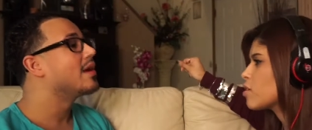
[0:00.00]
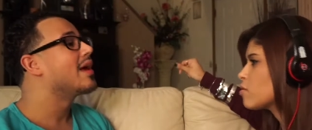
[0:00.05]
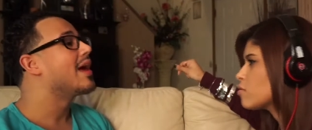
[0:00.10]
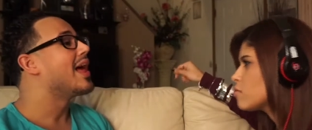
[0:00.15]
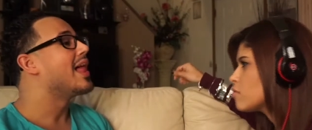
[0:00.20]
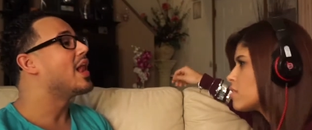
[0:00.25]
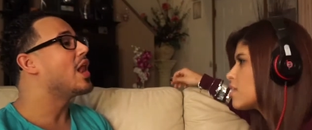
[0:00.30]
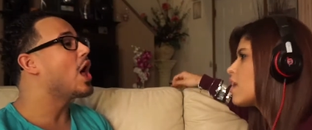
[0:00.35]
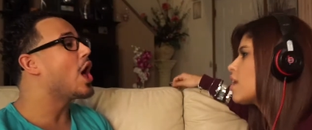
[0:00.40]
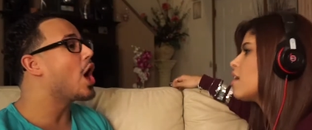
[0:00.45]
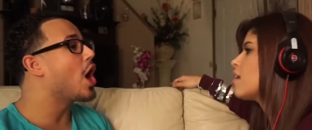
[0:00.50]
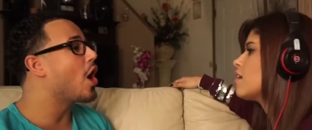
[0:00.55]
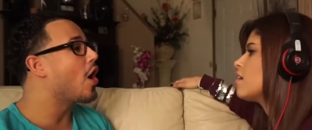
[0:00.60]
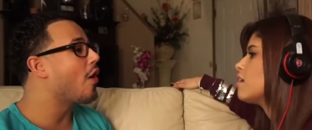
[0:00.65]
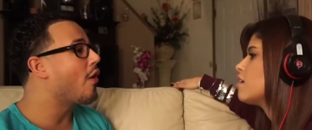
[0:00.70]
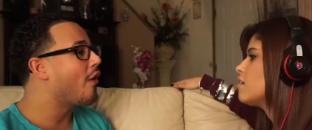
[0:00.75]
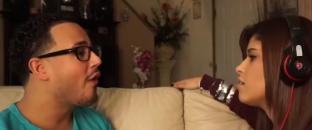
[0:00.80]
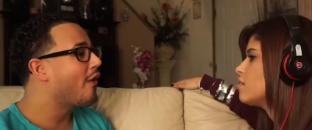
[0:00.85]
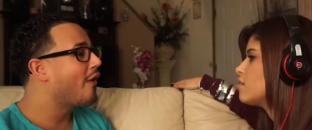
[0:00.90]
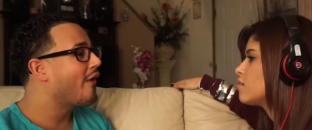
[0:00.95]

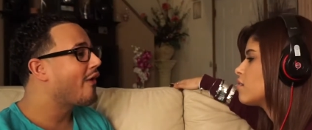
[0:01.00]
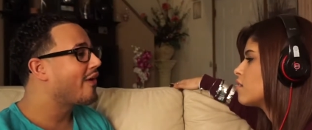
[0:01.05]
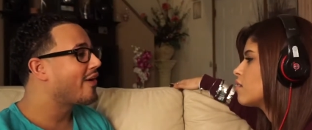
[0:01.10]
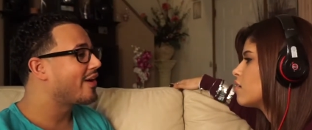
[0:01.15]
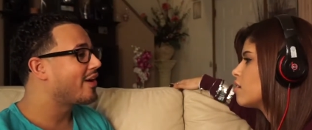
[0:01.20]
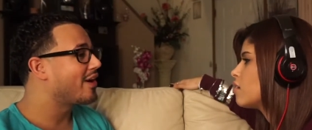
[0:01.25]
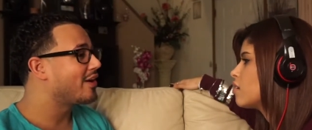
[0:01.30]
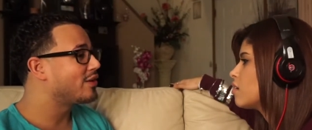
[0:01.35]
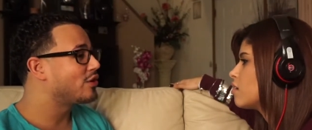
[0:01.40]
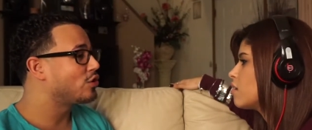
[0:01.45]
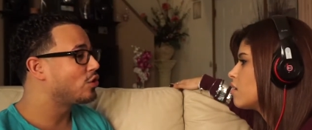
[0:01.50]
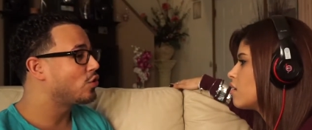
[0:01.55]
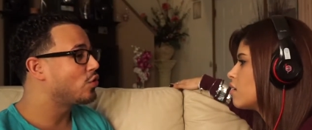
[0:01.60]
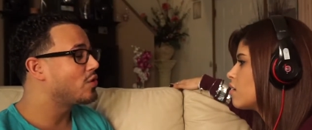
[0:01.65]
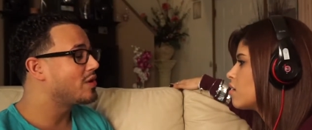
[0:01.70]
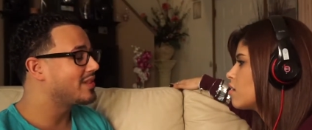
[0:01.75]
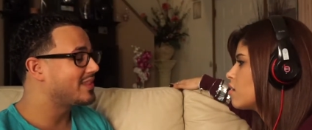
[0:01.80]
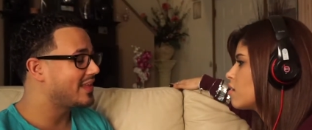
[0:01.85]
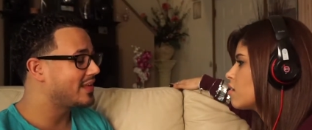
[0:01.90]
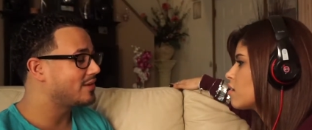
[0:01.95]
Speaker 1: Hello?
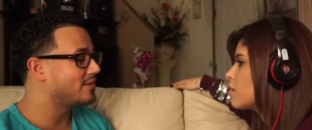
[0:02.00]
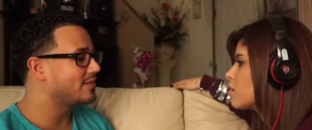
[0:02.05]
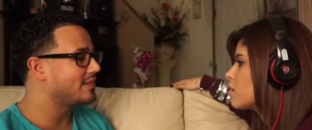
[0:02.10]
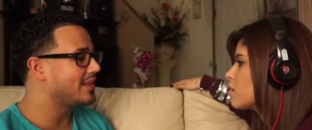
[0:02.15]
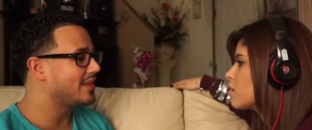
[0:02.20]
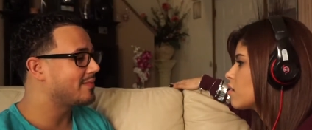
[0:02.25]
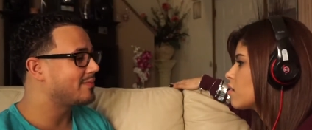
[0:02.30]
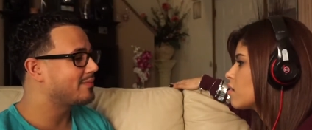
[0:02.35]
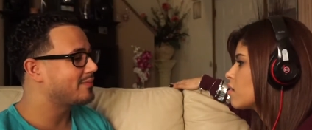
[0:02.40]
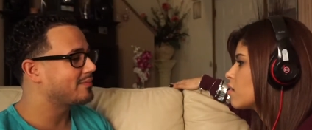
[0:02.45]
Do a diddle dee.